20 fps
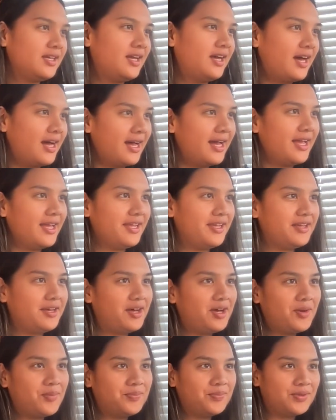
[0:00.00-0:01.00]
I
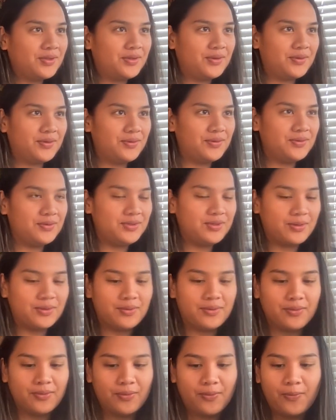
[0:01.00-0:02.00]
upload
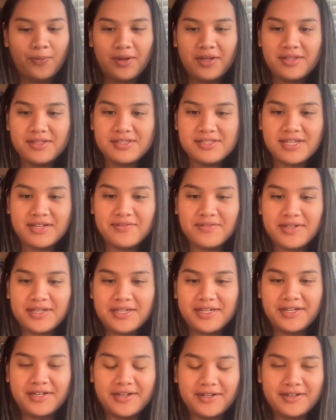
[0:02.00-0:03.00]
once every
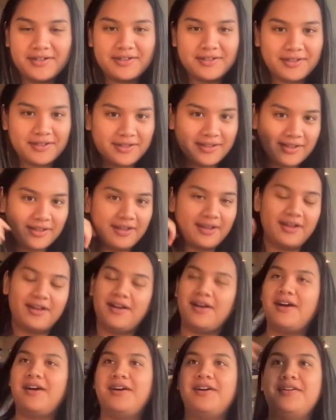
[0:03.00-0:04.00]
year
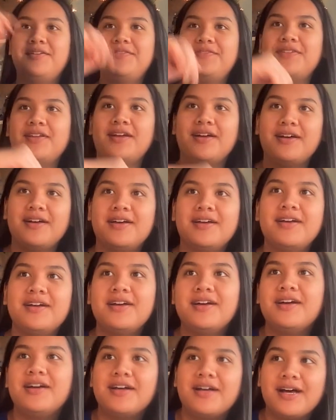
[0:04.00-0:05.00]
of
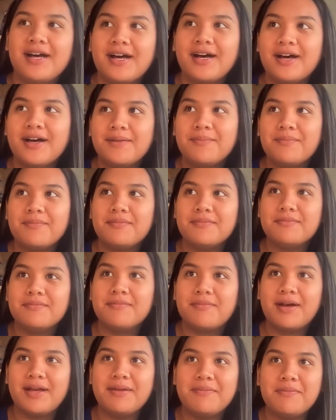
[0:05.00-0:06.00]

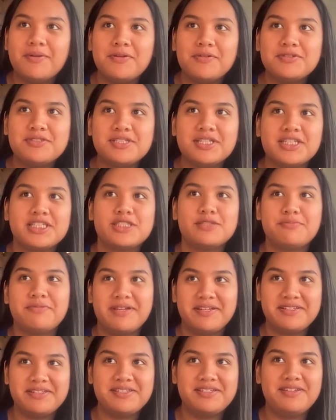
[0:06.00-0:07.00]
my most
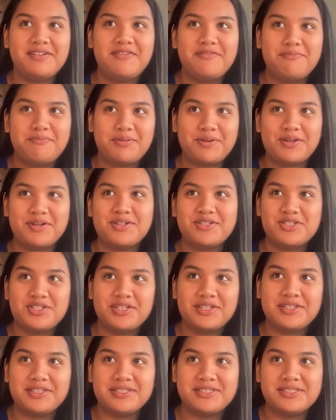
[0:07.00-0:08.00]
expensive
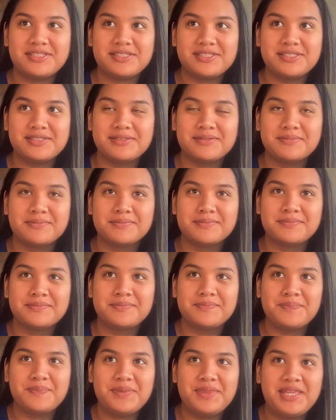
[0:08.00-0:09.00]
purchase
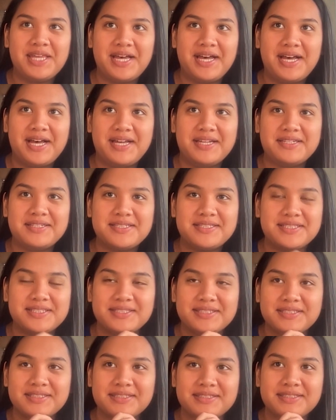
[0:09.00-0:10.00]
that
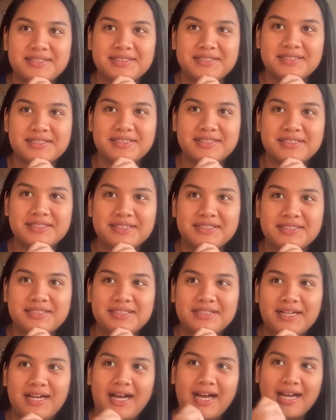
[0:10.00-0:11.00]

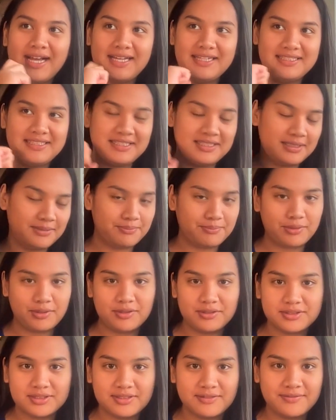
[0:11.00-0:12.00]
I did
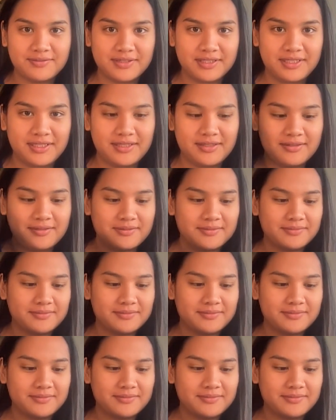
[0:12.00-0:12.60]
impulsively.